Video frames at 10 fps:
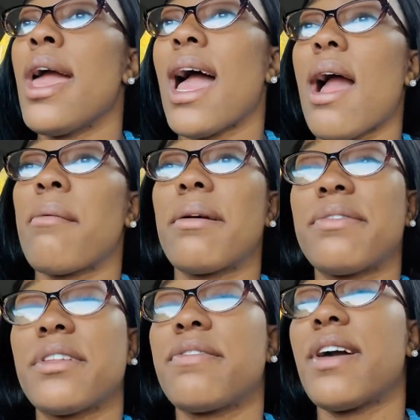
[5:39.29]
I'm grateful
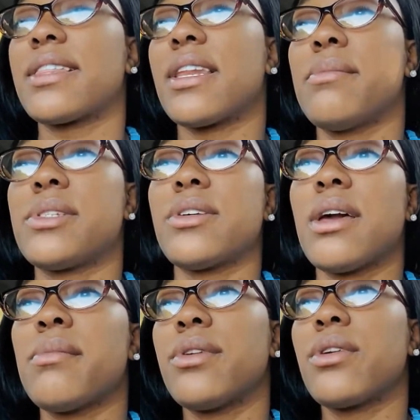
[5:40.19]
for the fact that I'm still
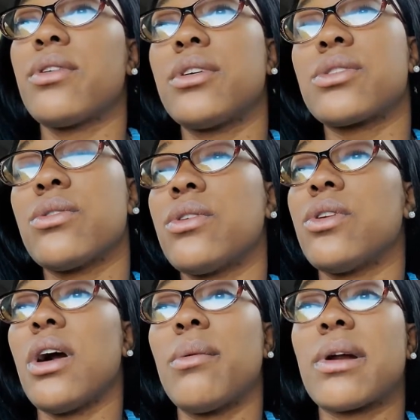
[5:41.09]
able to go to school.
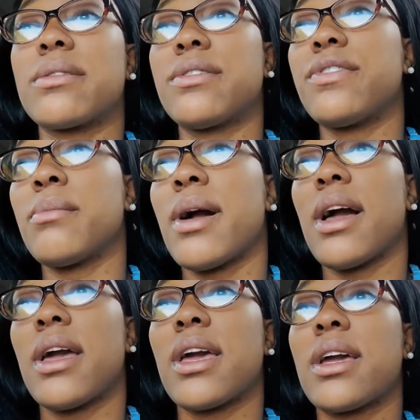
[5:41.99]
I'm grateful for
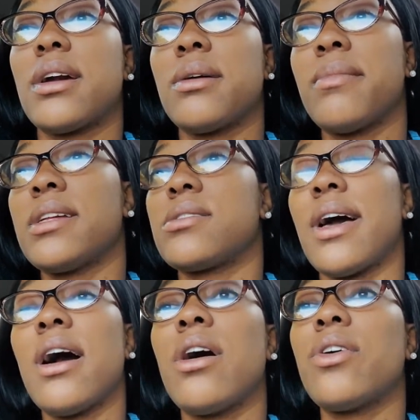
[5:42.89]
my mental
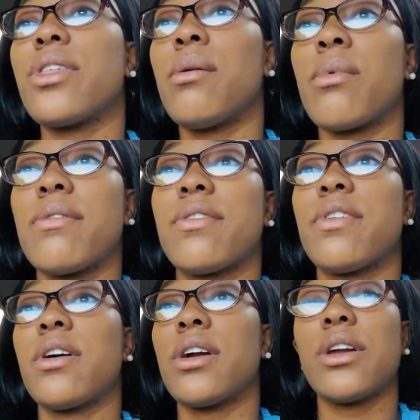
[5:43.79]
health. I'm grateful
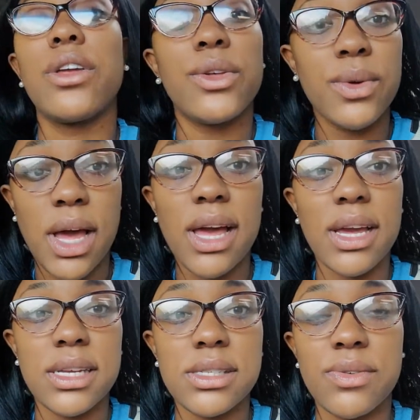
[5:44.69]
for you
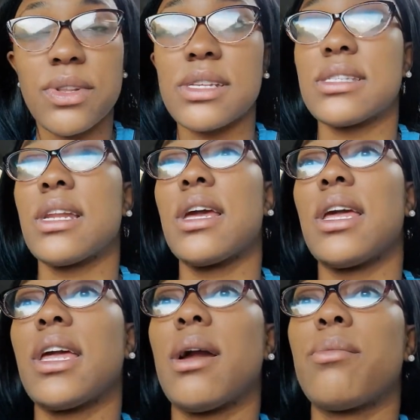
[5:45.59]
guys for
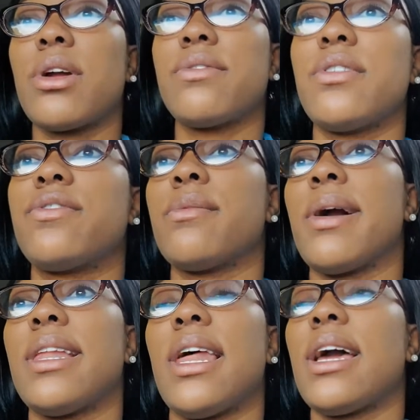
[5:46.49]
listening. I'm grateful for
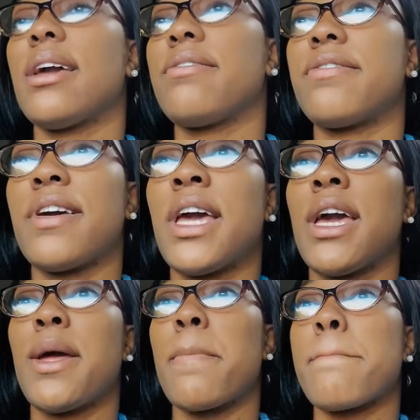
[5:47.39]
my life, and